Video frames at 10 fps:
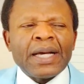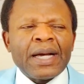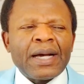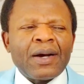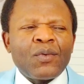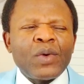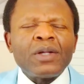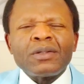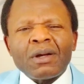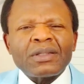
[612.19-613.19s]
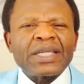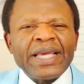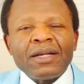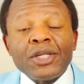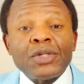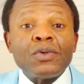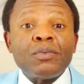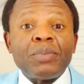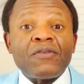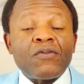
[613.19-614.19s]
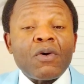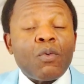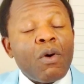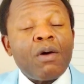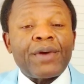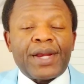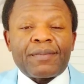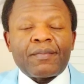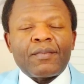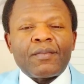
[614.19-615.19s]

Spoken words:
will not kill you before worry.